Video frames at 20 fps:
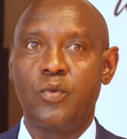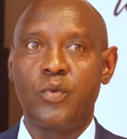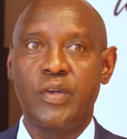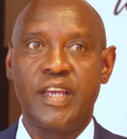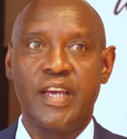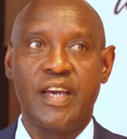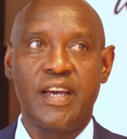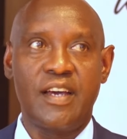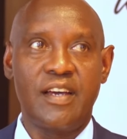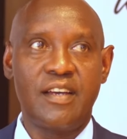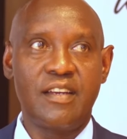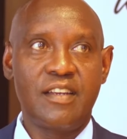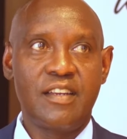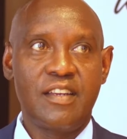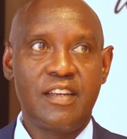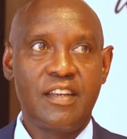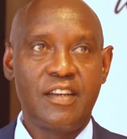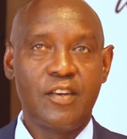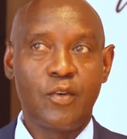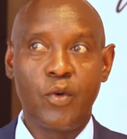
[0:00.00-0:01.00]
we are
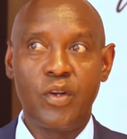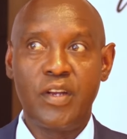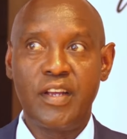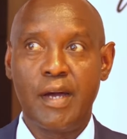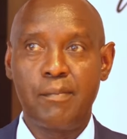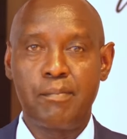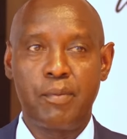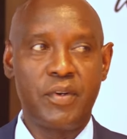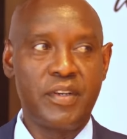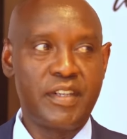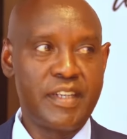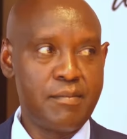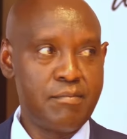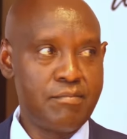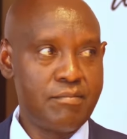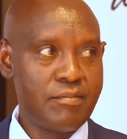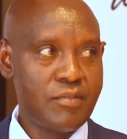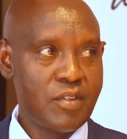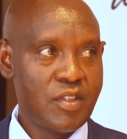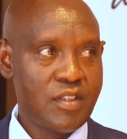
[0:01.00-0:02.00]
calling upon
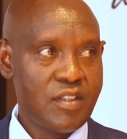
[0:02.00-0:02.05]
them